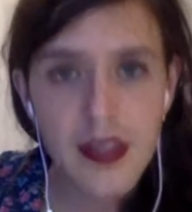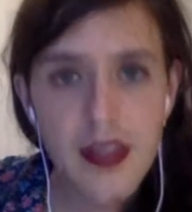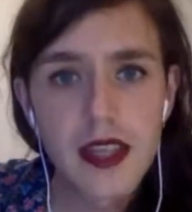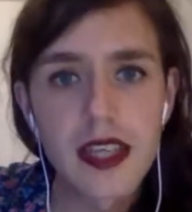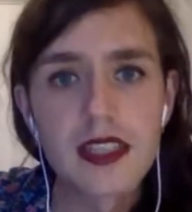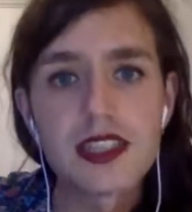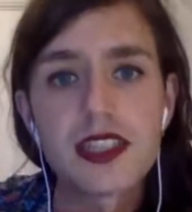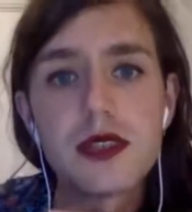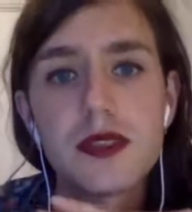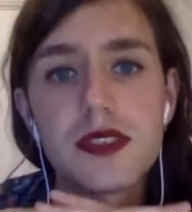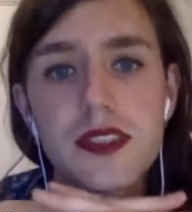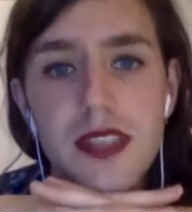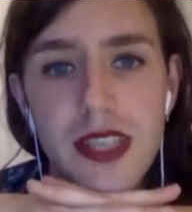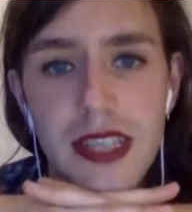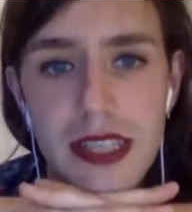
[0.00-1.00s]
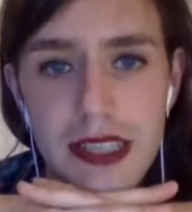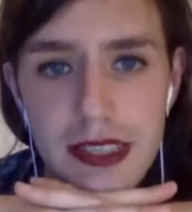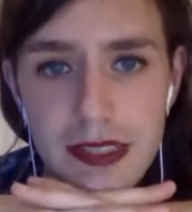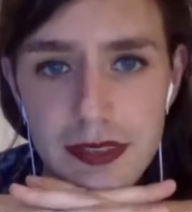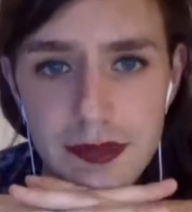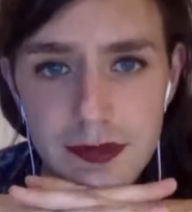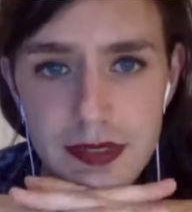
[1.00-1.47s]
And she was like,
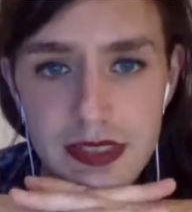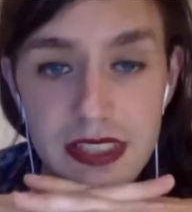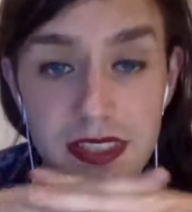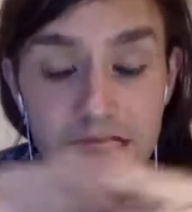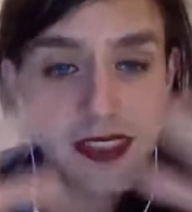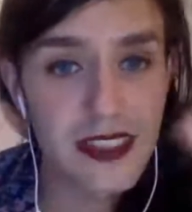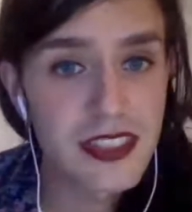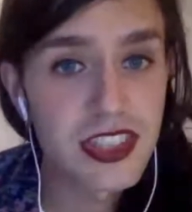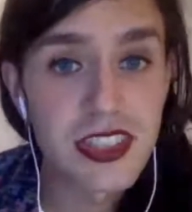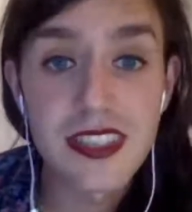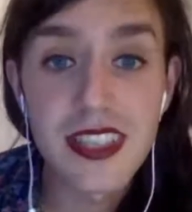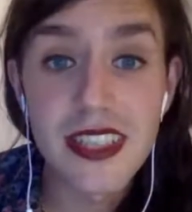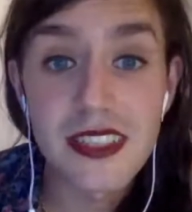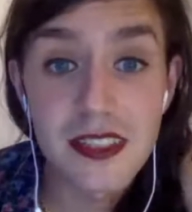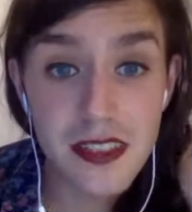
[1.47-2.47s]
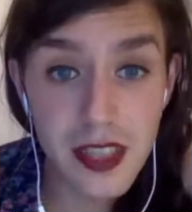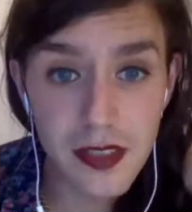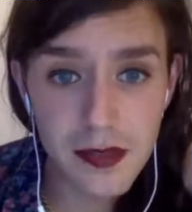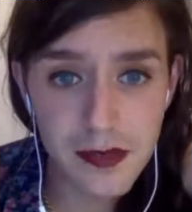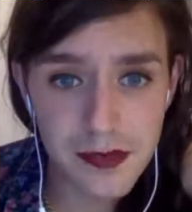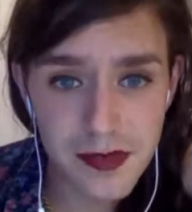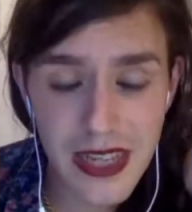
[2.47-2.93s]
she said
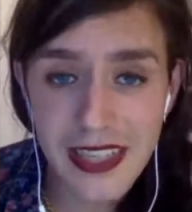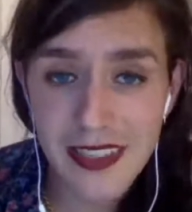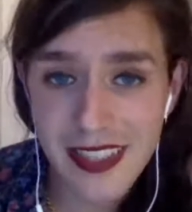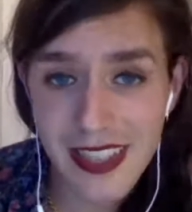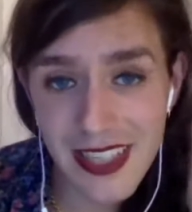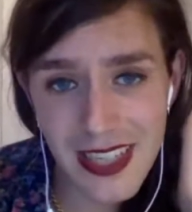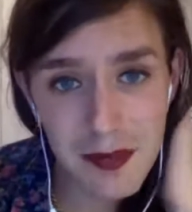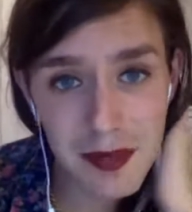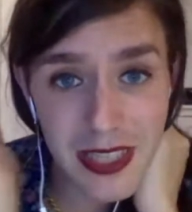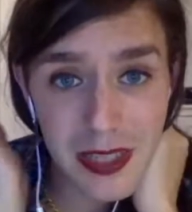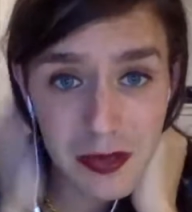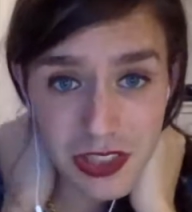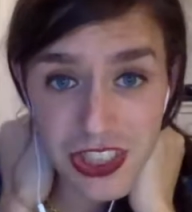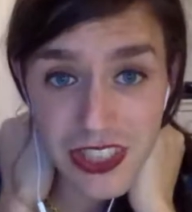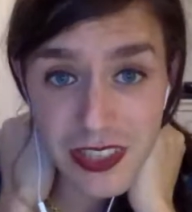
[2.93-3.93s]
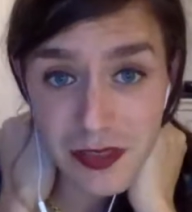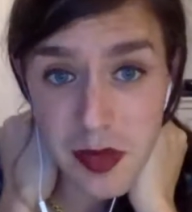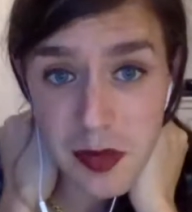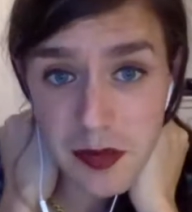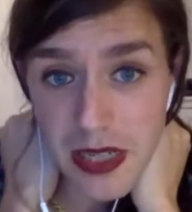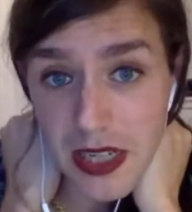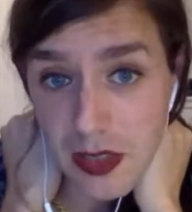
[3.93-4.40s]
stuff I wish I could
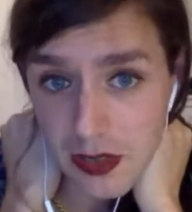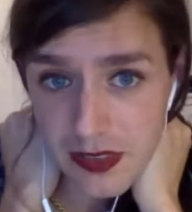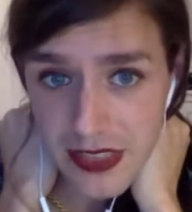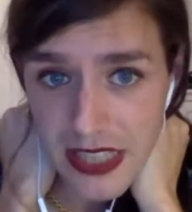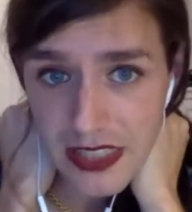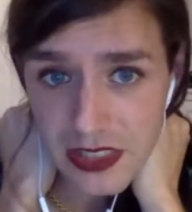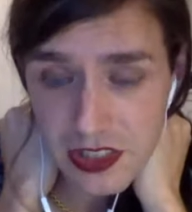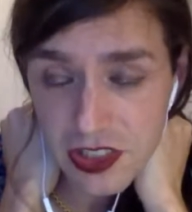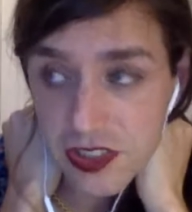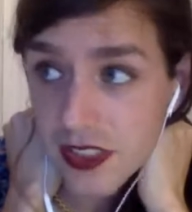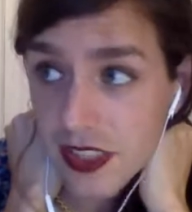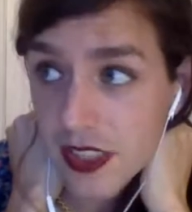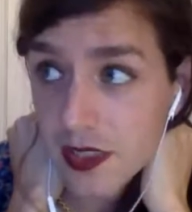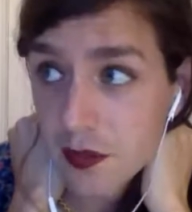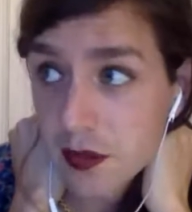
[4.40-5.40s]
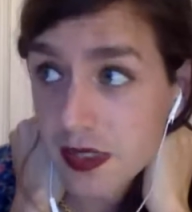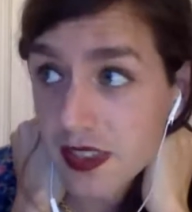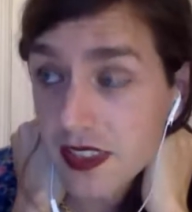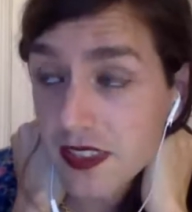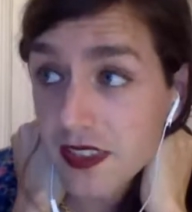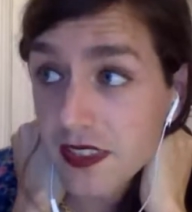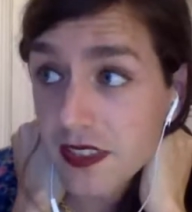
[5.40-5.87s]
remember how exactly she said it, but
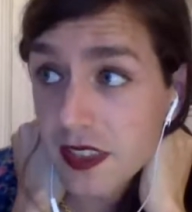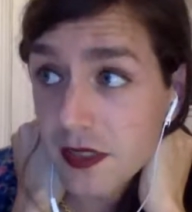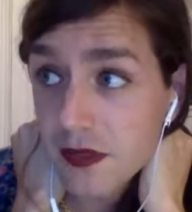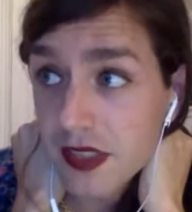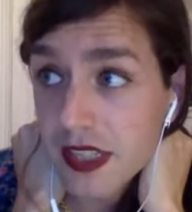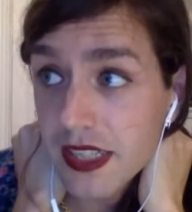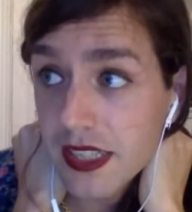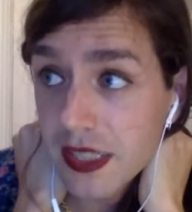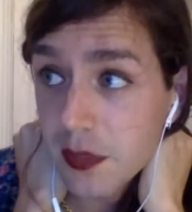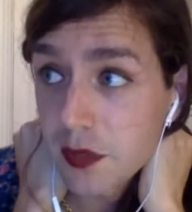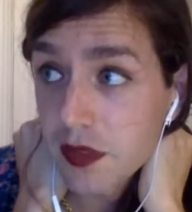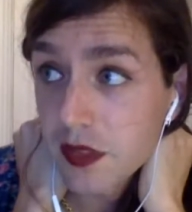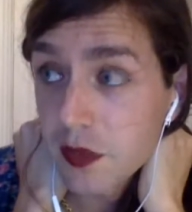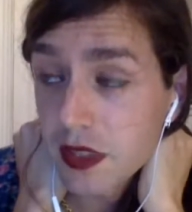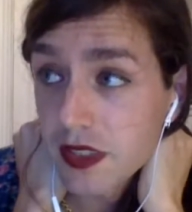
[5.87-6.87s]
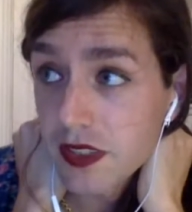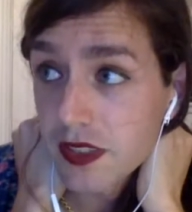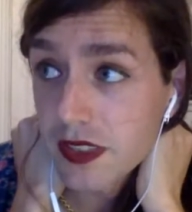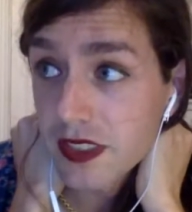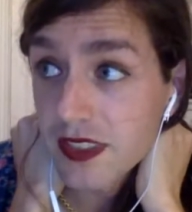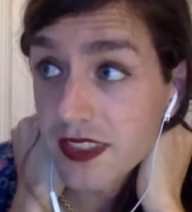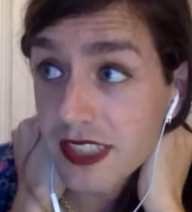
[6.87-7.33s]
this is stuff that I keep with me to
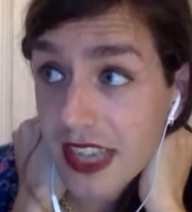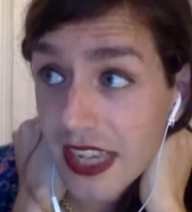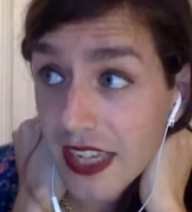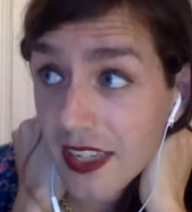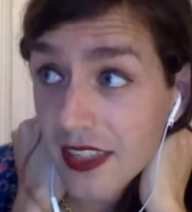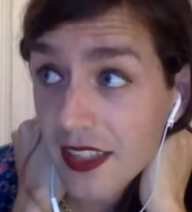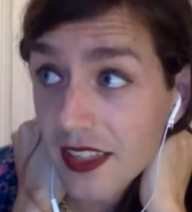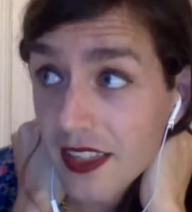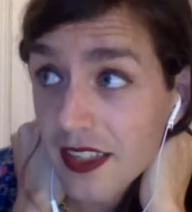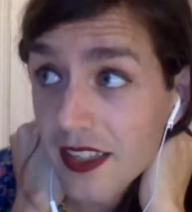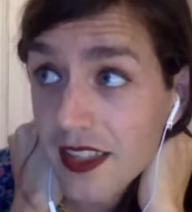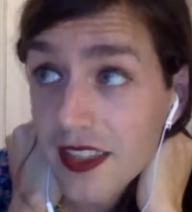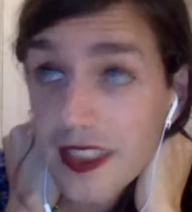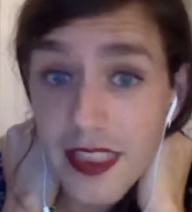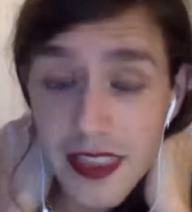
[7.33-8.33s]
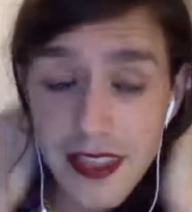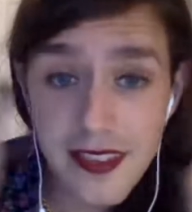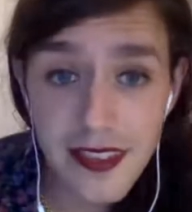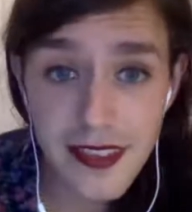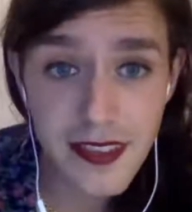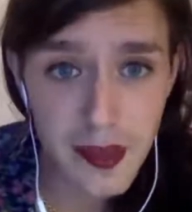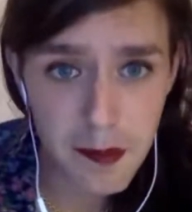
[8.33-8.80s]
this day. This
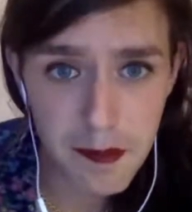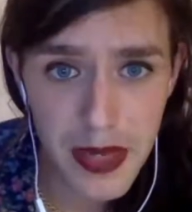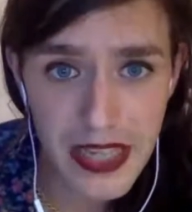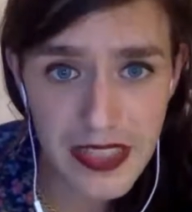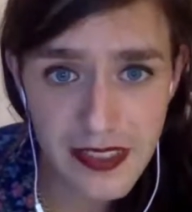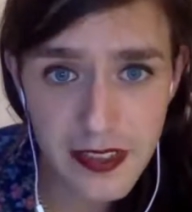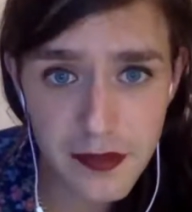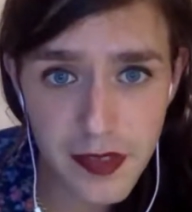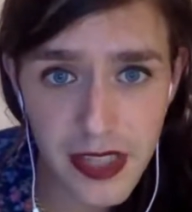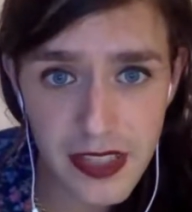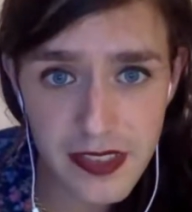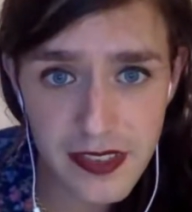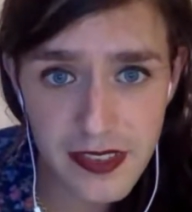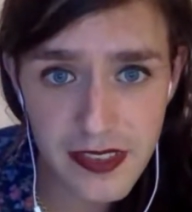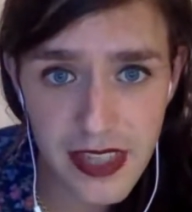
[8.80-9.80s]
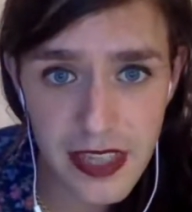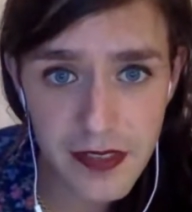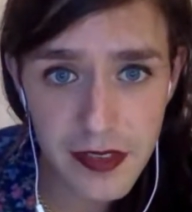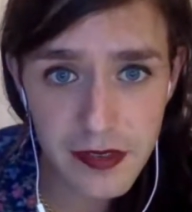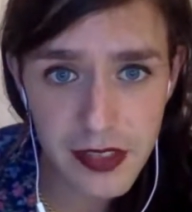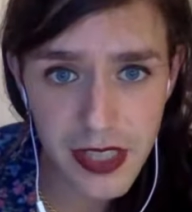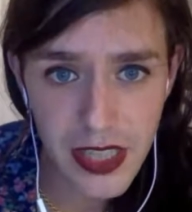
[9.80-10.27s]
is the best advice I've
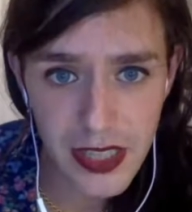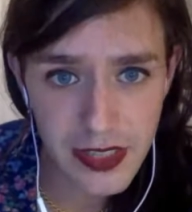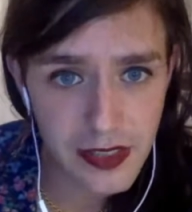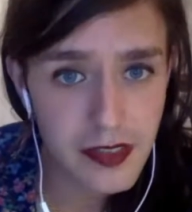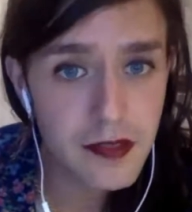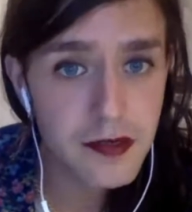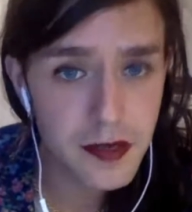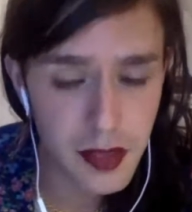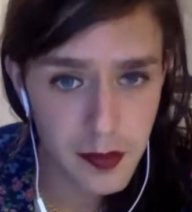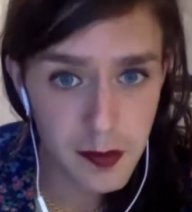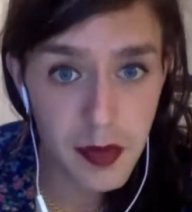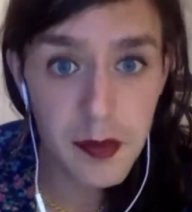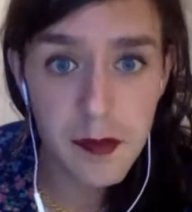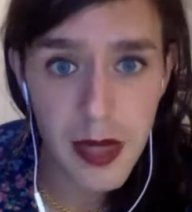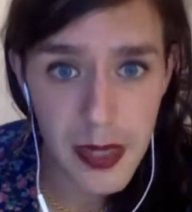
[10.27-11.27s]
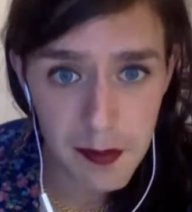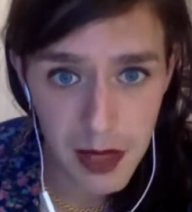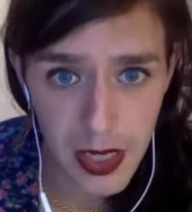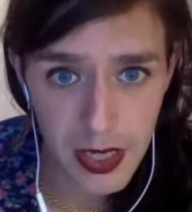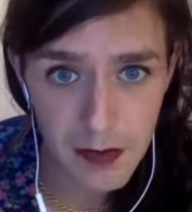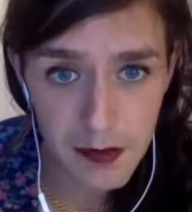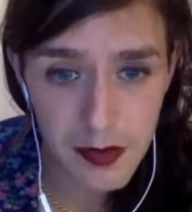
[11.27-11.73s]
ever gotten from my
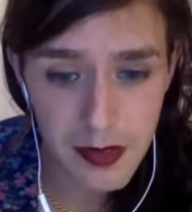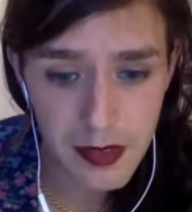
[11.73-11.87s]
mom.